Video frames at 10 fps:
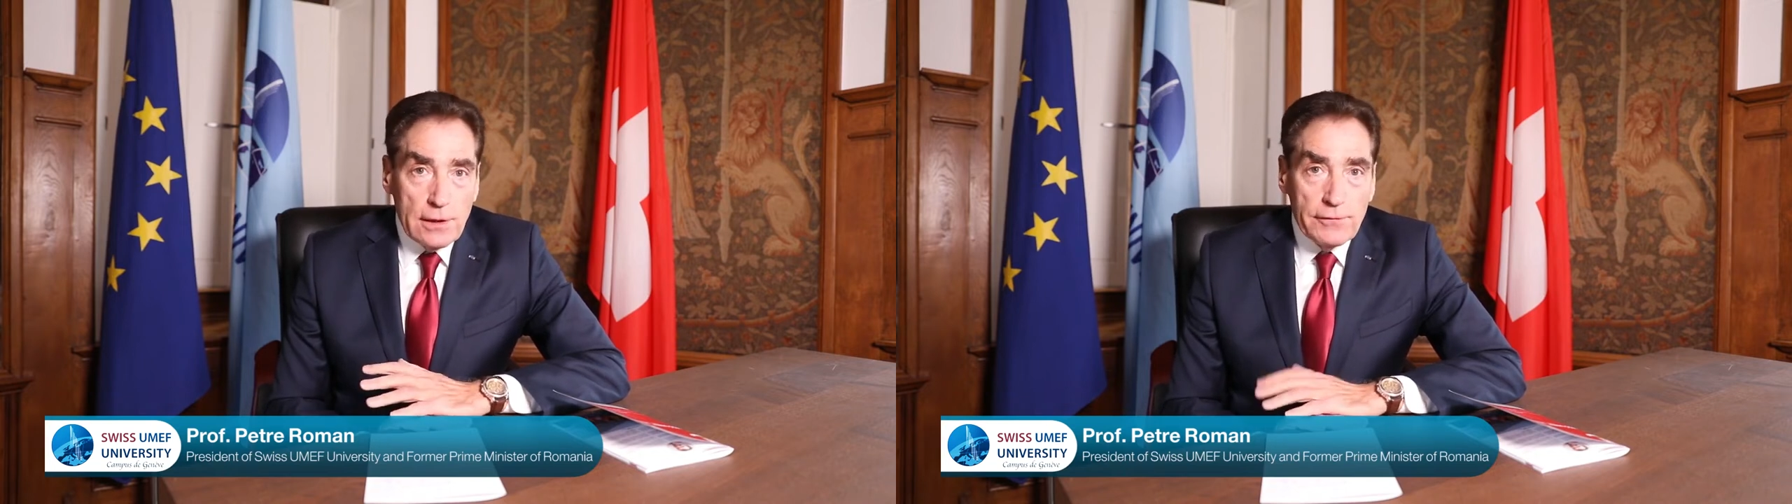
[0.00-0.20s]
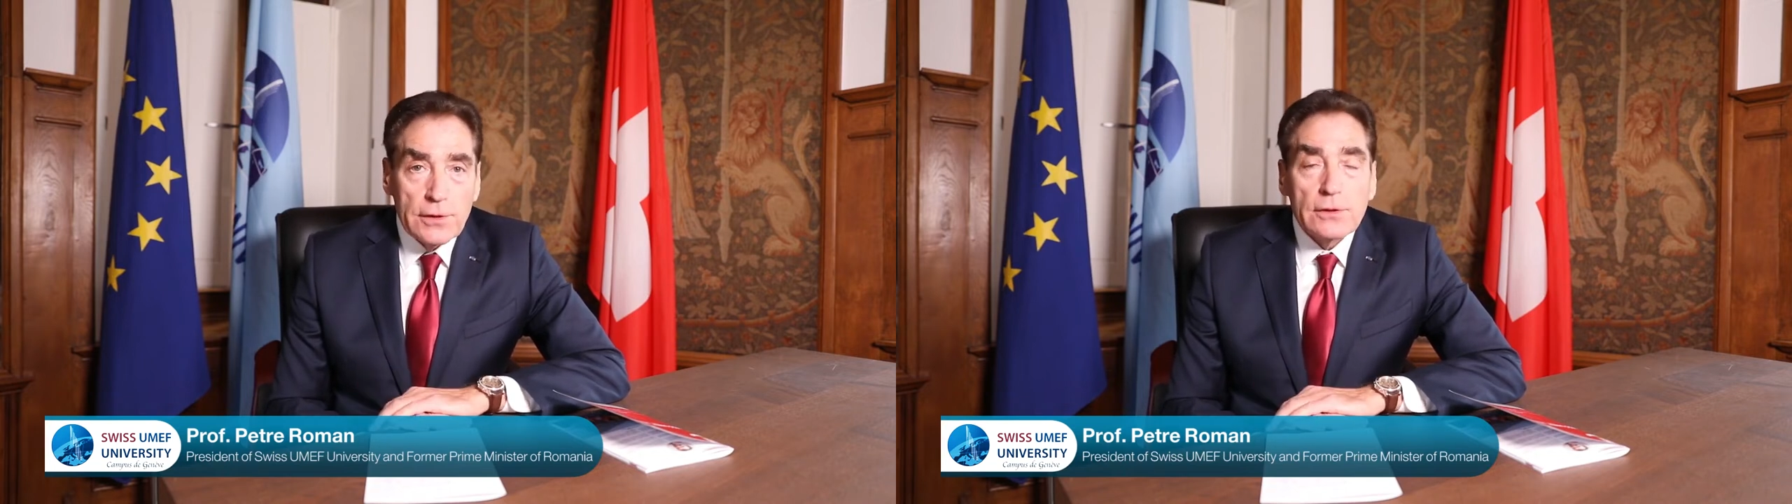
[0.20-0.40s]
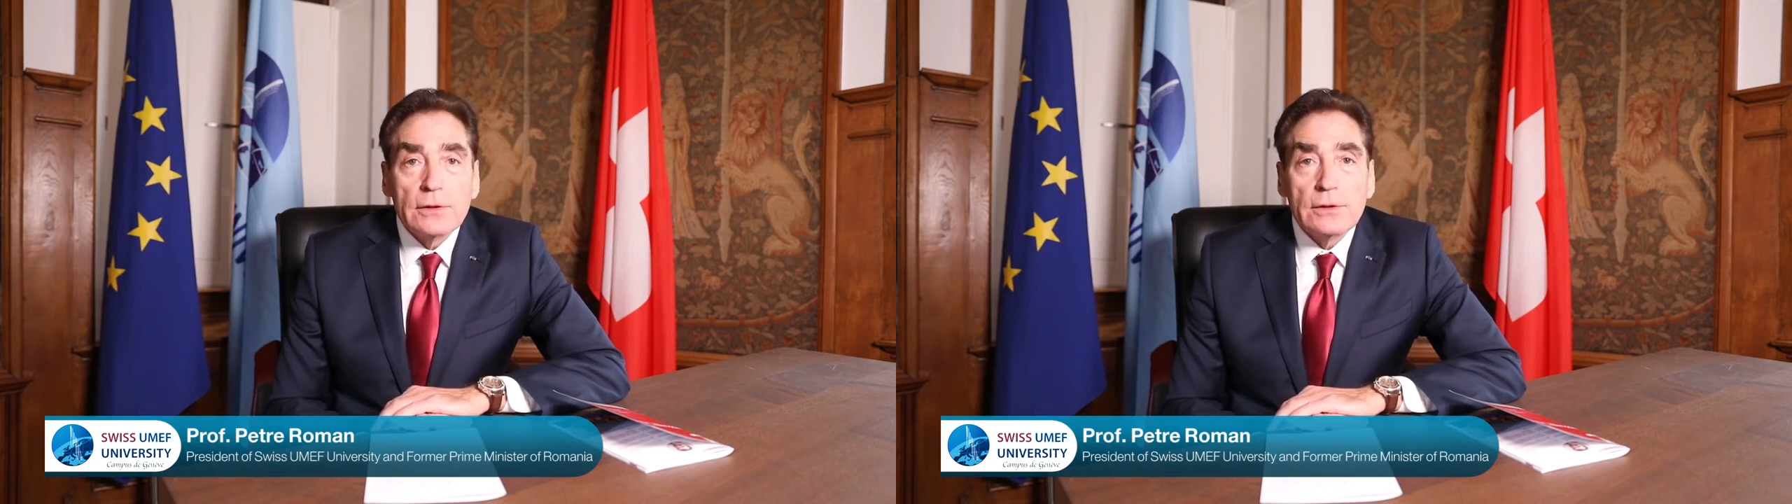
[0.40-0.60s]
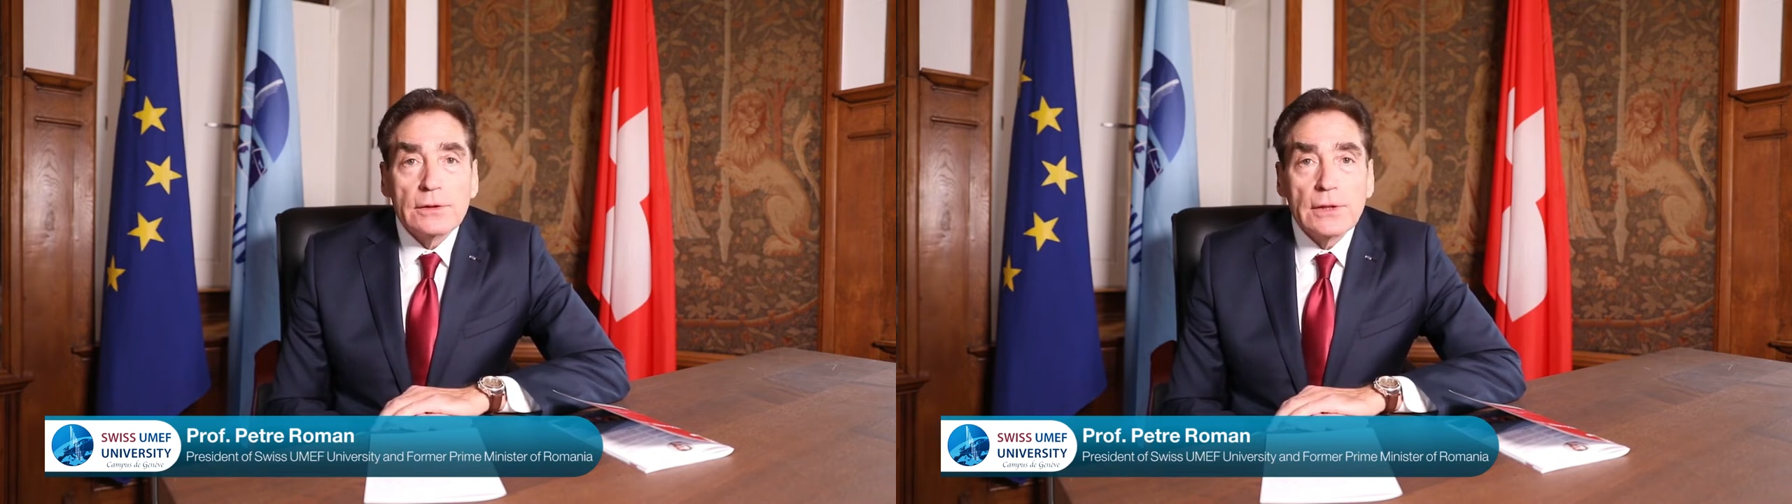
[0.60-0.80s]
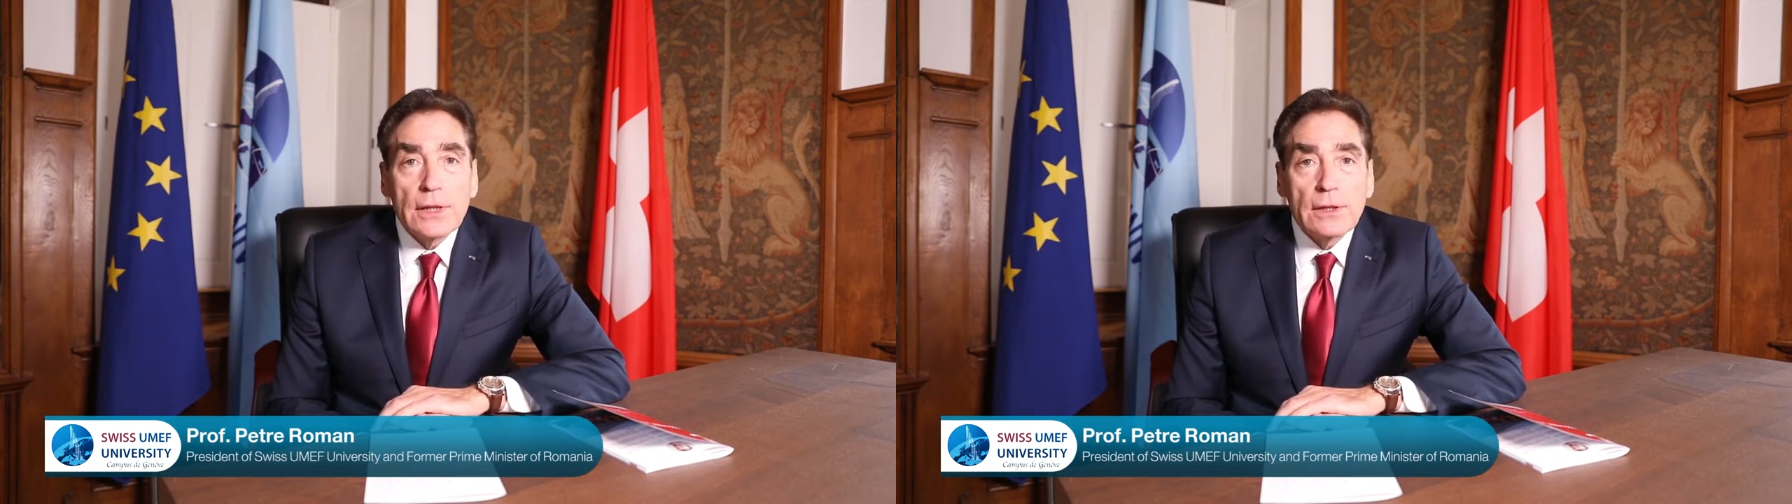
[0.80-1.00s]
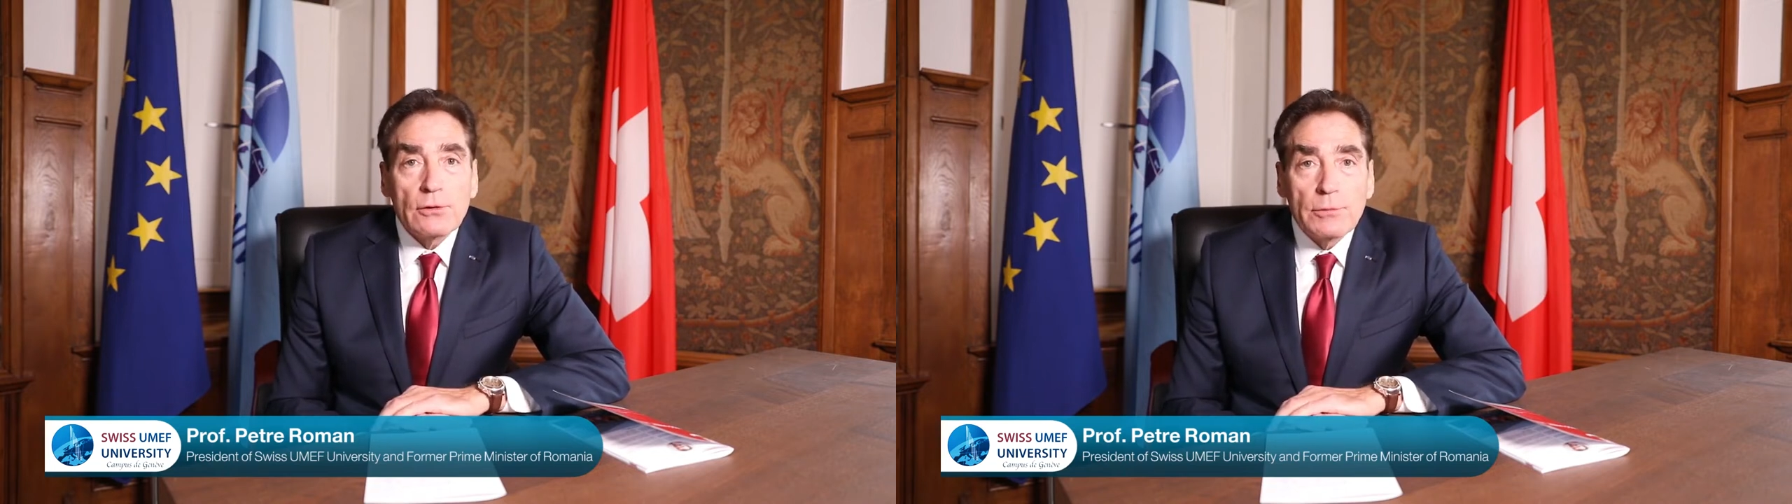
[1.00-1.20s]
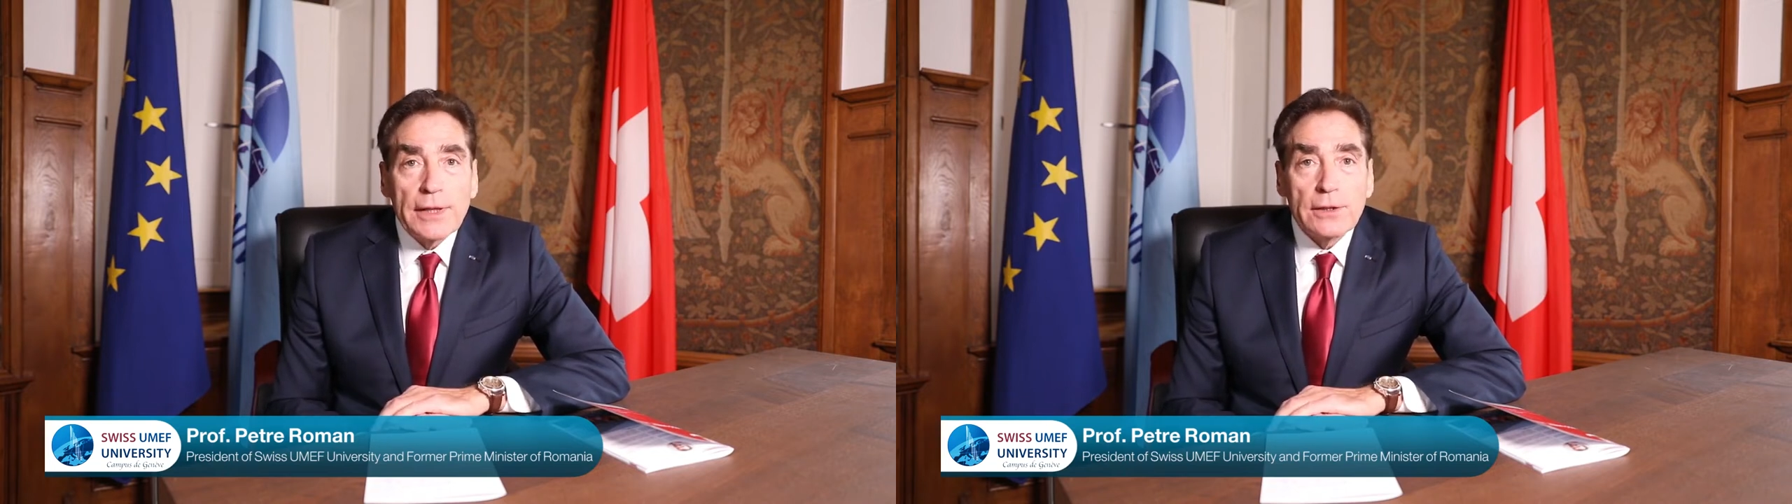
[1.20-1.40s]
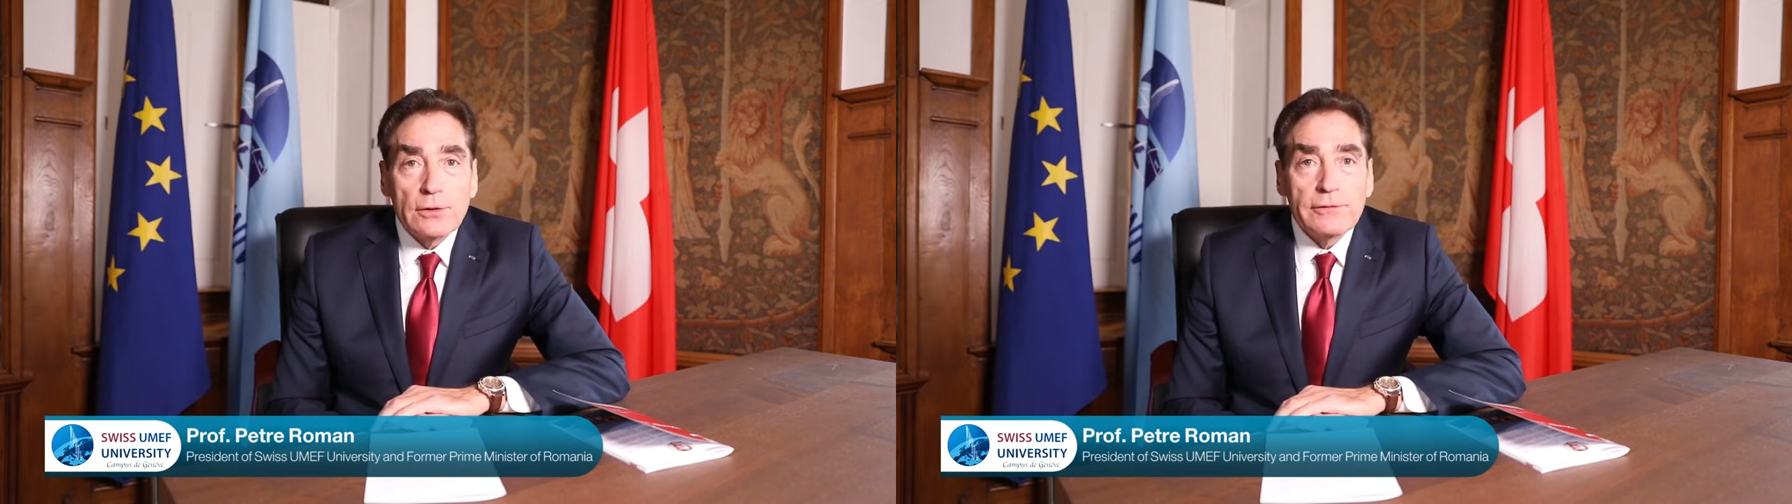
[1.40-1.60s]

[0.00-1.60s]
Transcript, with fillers: after the Romanian